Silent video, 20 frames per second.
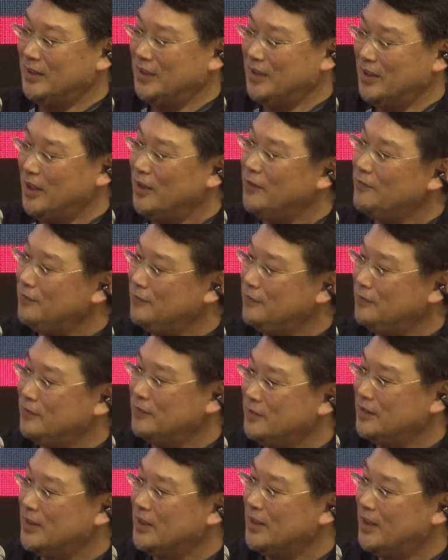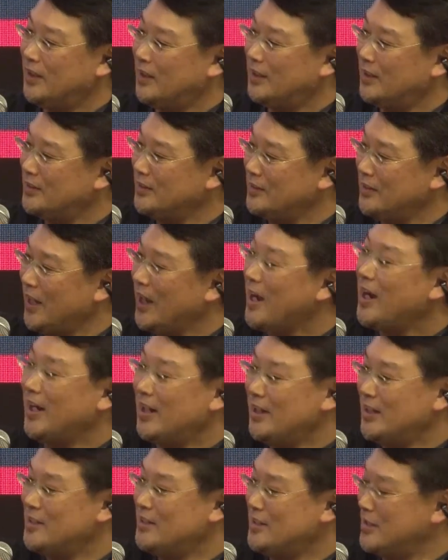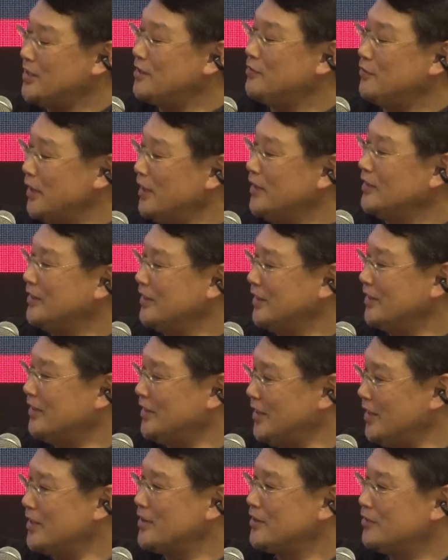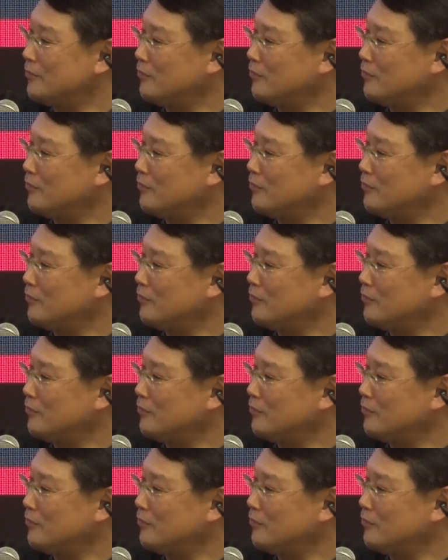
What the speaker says: if the AI generates the test